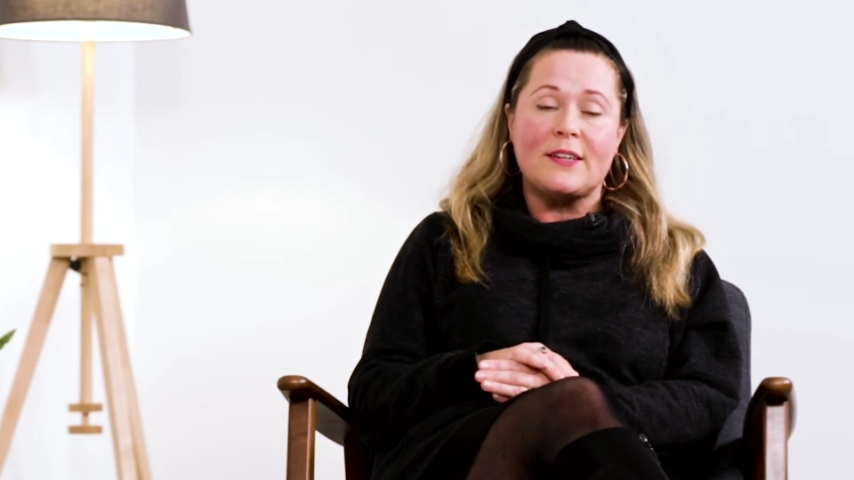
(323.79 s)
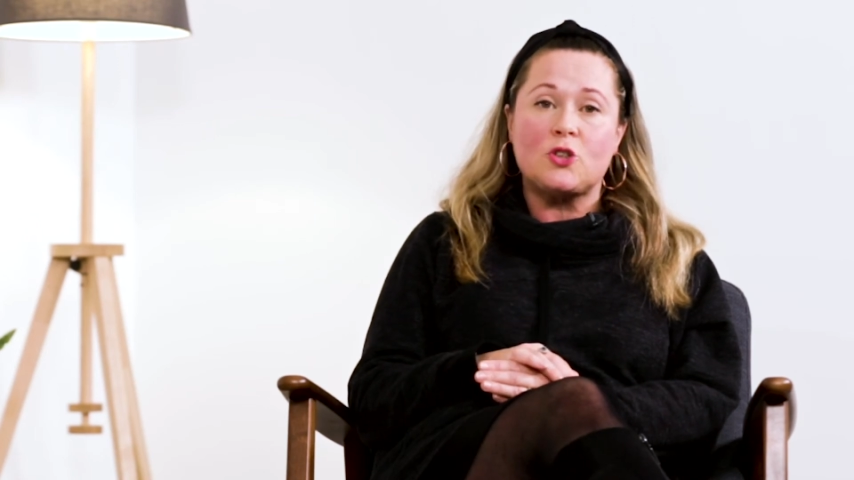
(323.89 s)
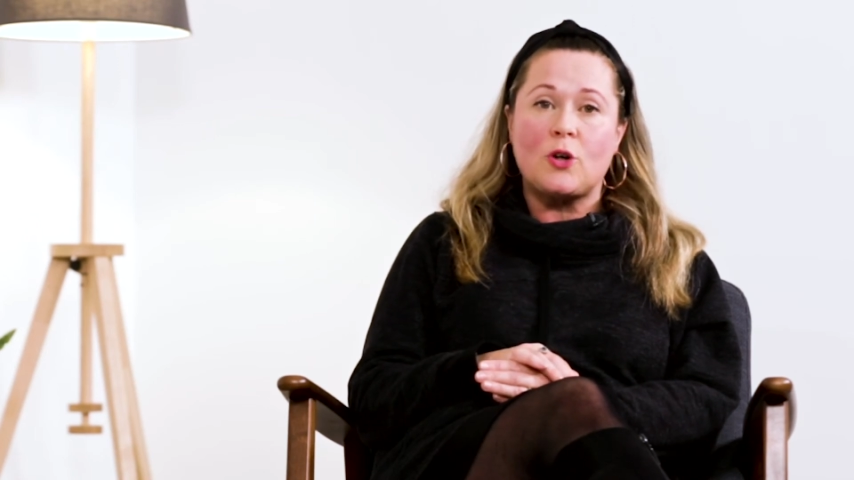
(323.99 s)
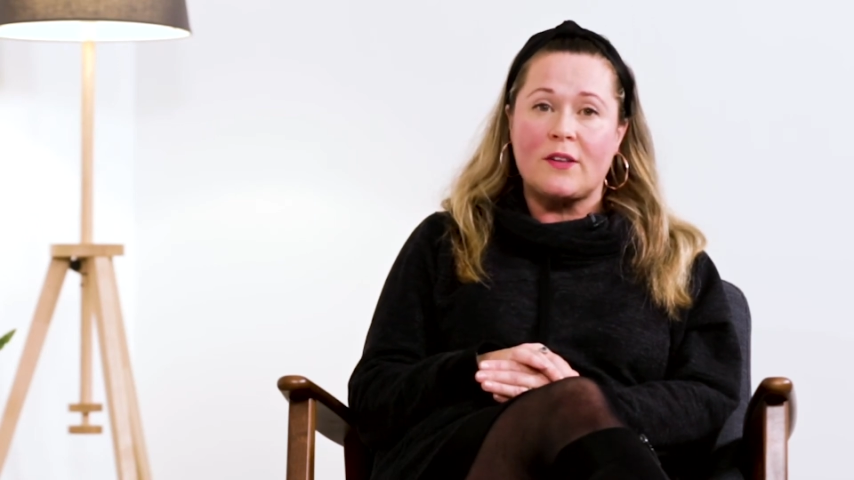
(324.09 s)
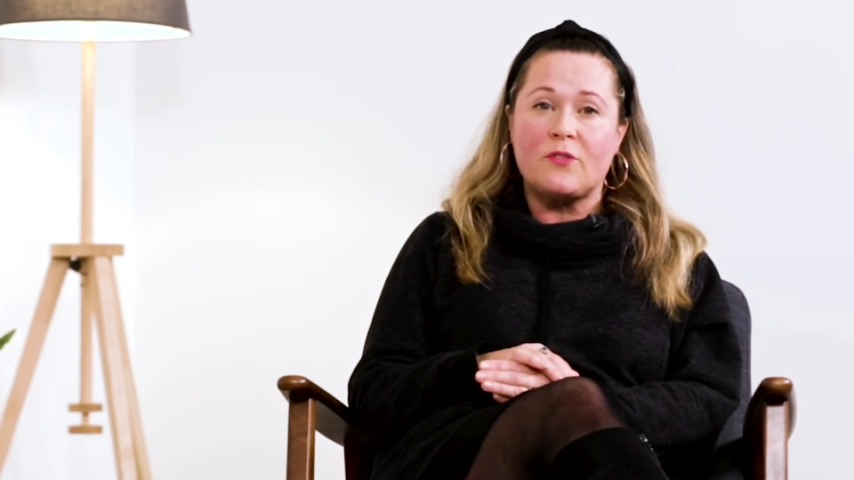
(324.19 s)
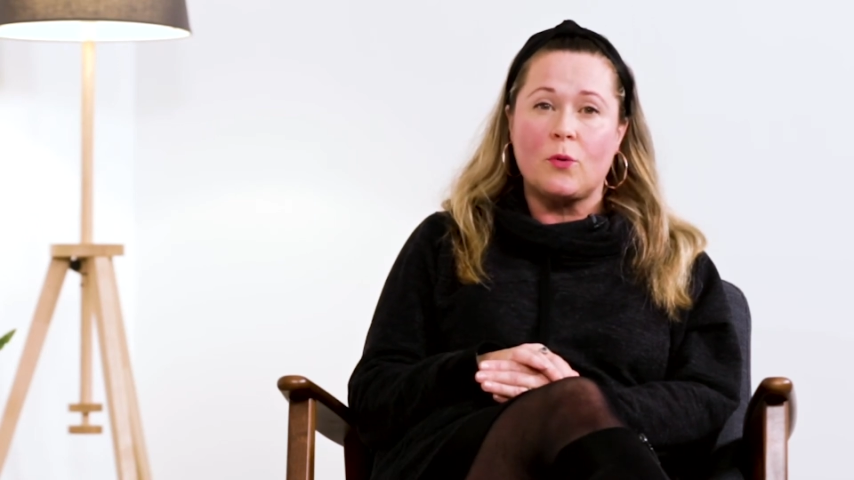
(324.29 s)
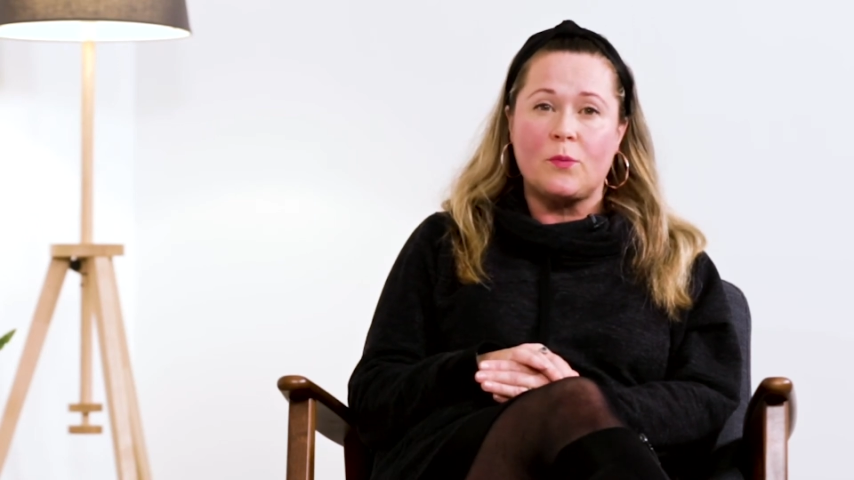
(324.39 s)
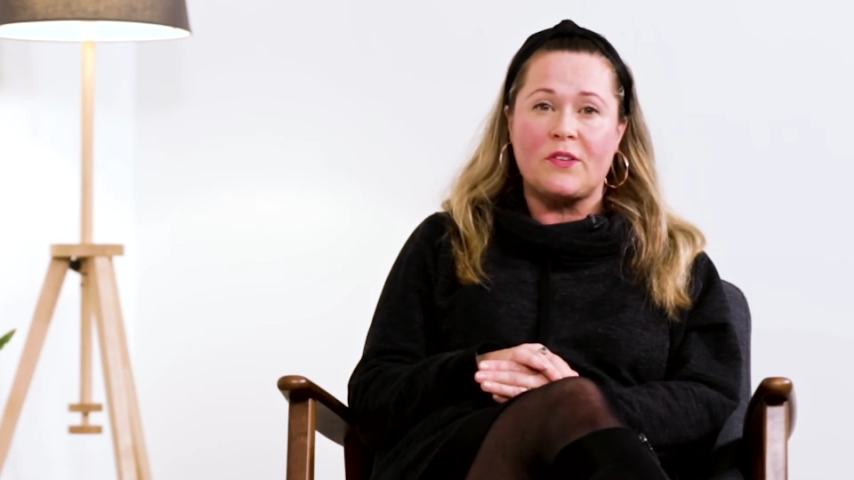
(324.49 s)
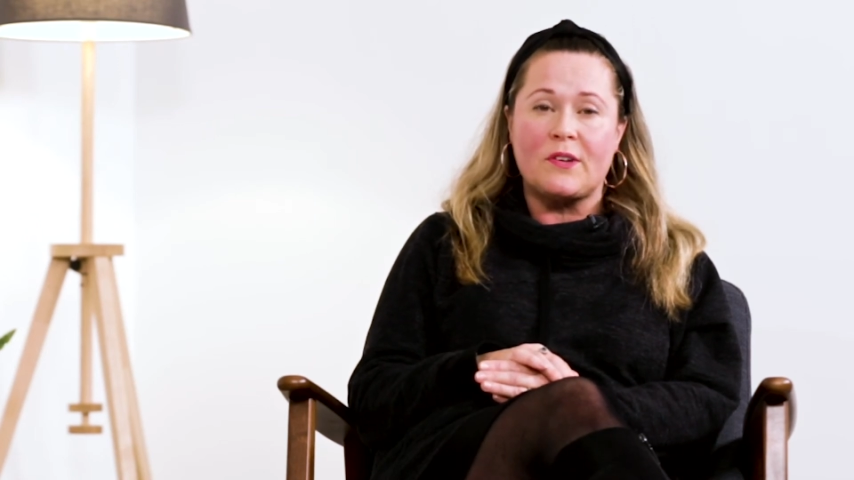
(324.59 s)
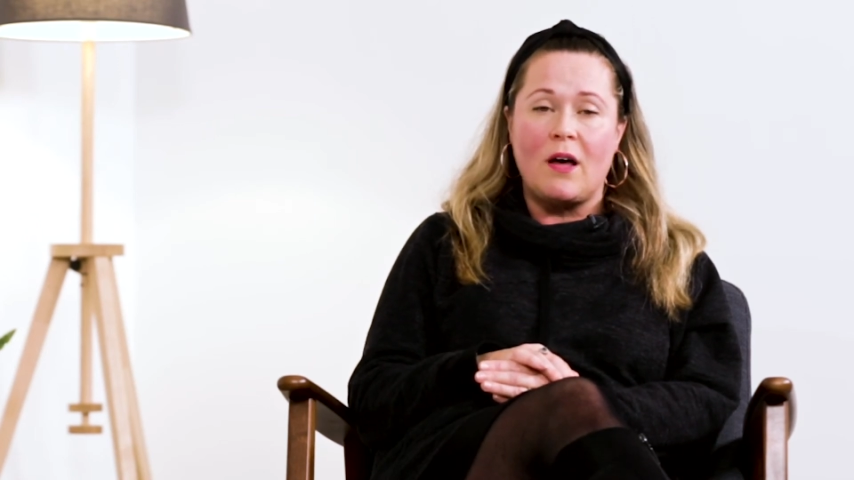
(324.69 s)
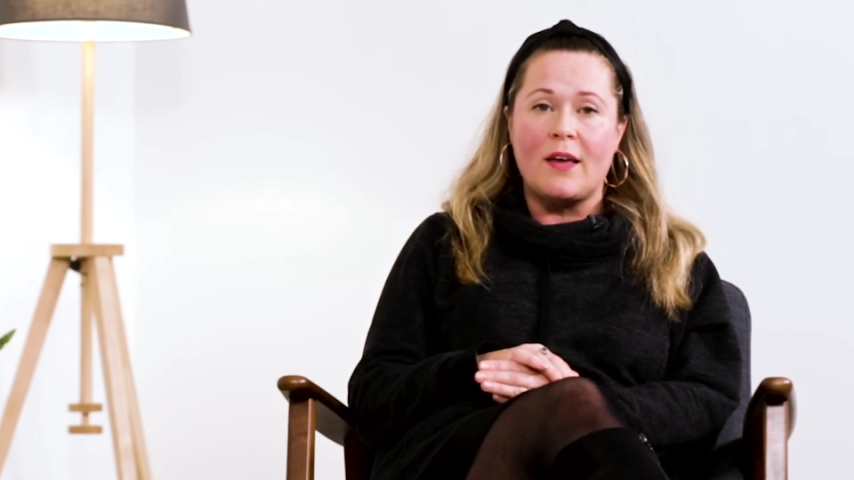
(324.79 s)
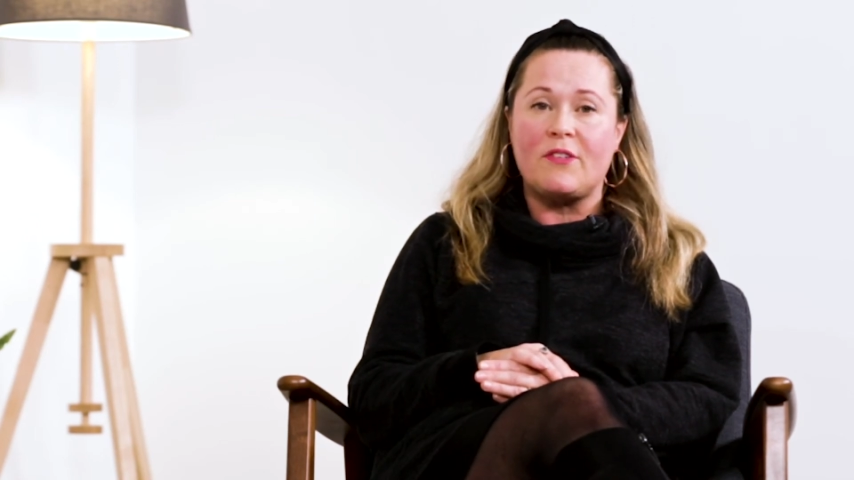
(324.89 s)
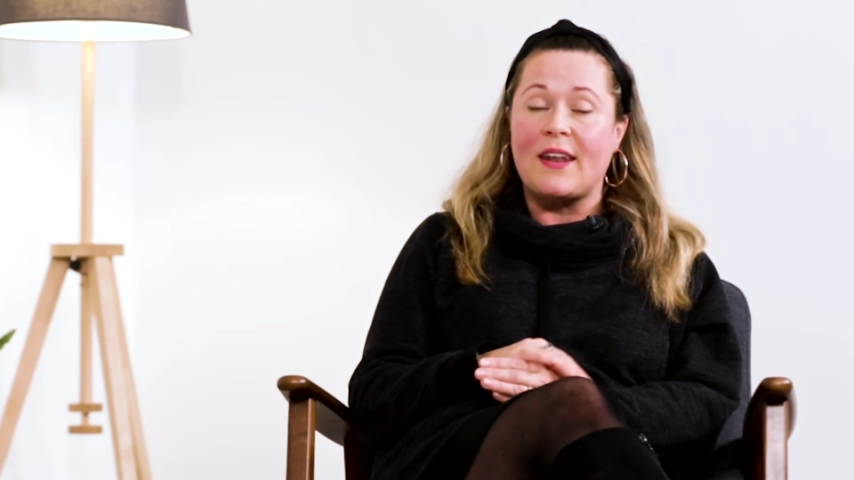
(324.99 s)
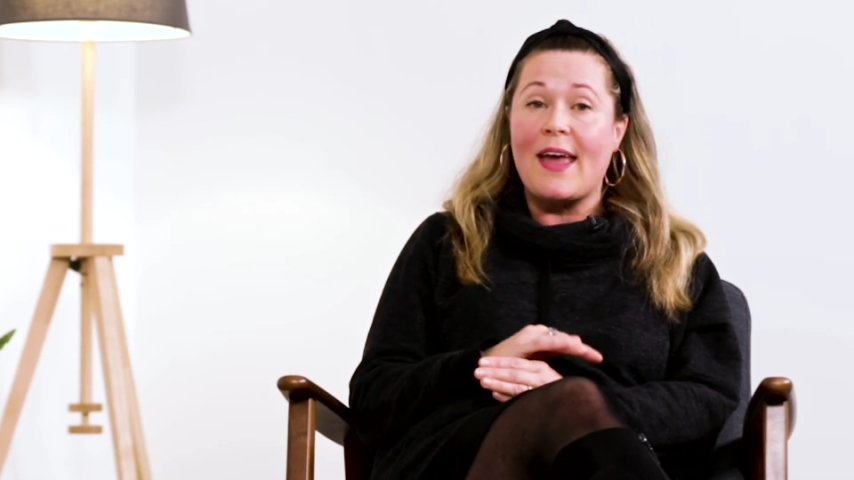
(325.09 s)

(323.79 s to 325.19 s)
that it's transformed his life in